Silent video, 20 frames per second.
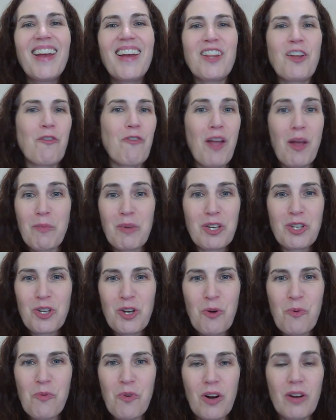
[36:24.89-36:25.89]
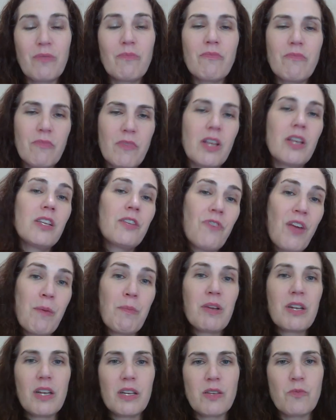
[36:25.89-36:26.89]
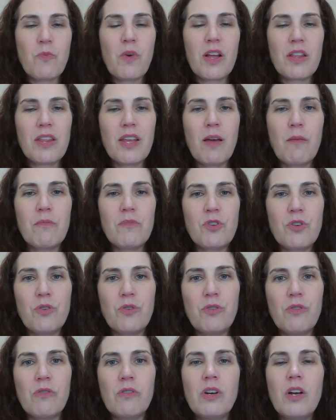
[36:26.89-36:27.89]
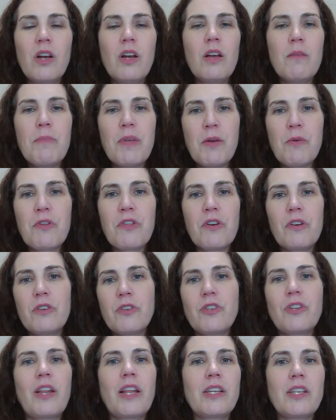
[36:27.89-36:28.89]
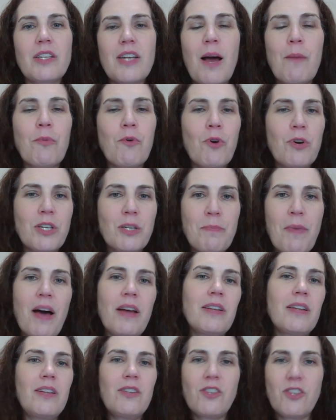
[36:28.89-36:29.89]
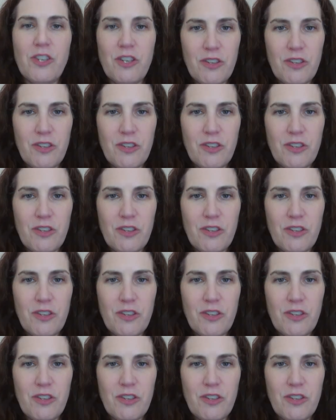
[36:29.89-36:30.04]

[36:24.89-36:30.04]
Their families don't work. His family doesn't want them to be with her, so they stop correspondence.